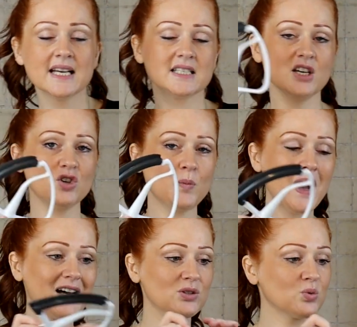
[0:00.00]
Take your
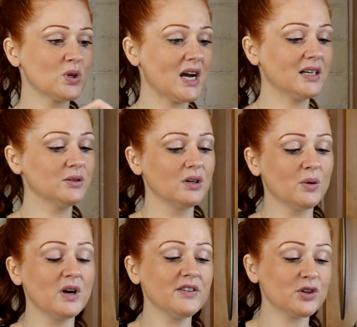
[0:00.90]
paddle now.
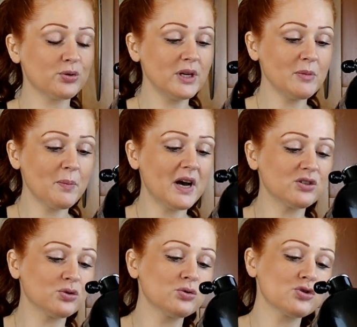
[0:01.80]
Now I have a cream and
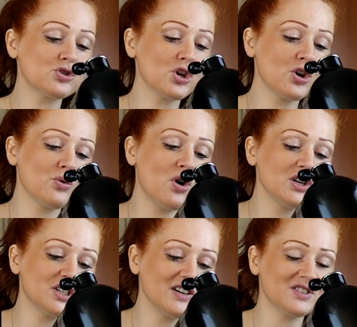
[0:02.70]
paddle, so I
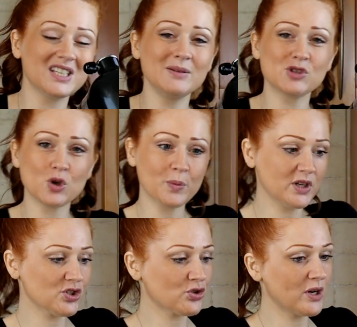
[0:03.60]
don't have to keep stopping
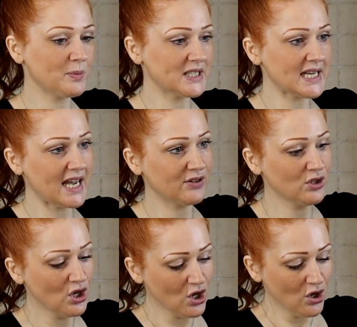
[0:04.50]
and scraping down,
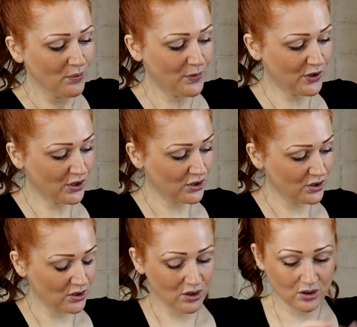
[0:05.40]
but
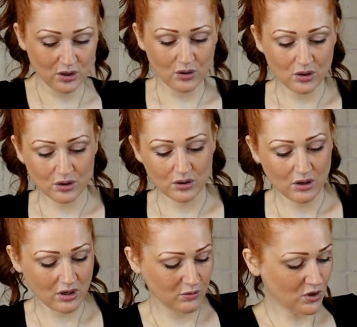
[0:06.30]

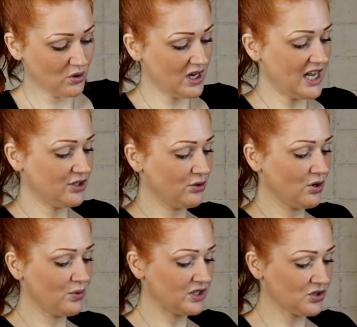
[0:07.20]
I will let you know
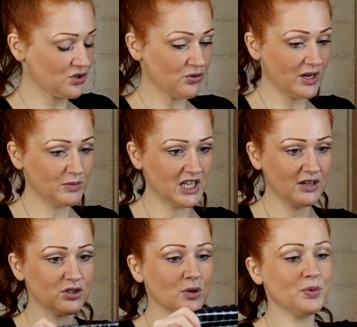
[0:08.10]
when to scrape
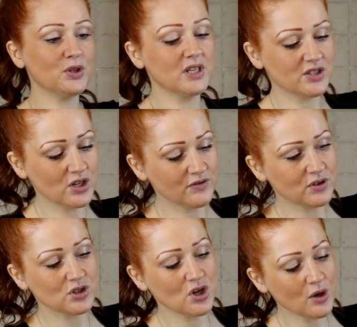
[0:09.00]
down. So put this over
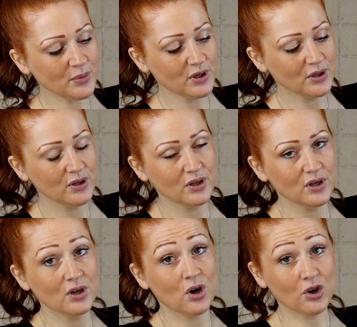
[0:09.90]
the top
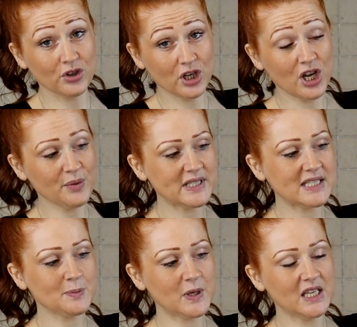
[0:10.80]
on the
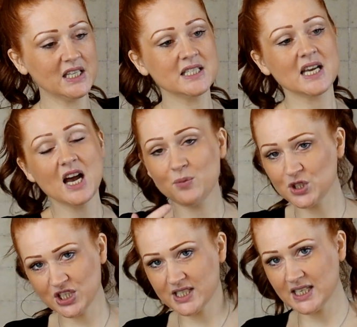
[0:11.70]
lowest speed, and we're
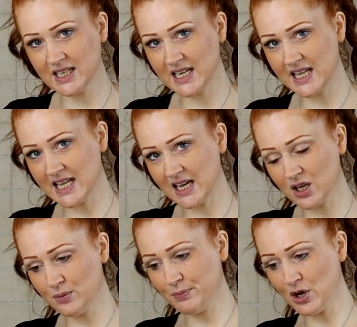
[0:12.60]
just going to let that
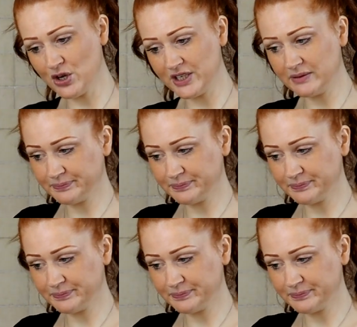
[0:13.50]
combine.